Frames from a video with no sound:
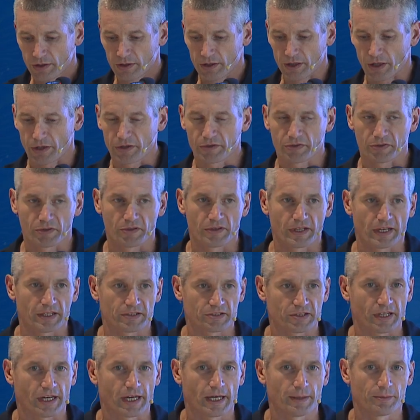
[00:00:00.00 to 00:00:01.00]
go through
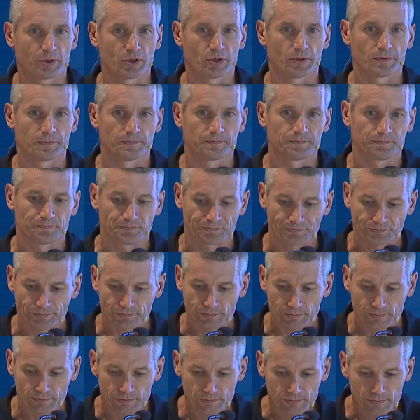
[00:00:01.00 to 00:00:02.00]
that table,
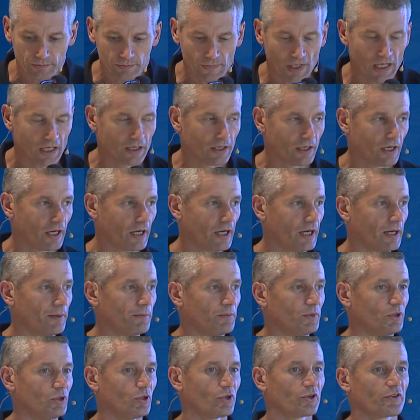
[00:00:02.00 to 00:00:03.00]
um,
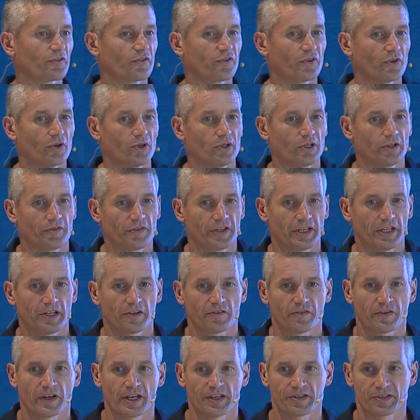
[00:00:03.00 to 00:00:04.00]
look for all of the
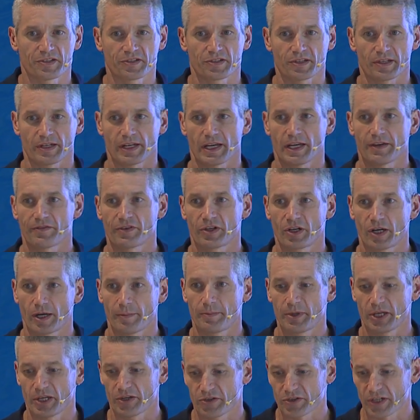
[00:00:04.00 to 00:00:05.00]
interfaces that have an
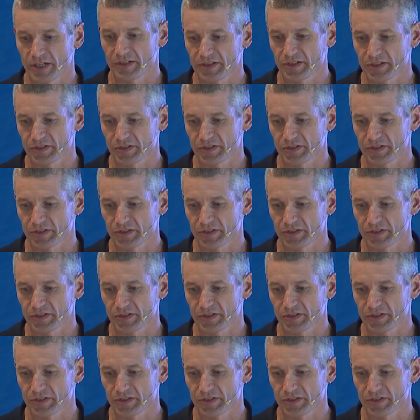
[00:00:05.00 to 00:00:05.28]
IP address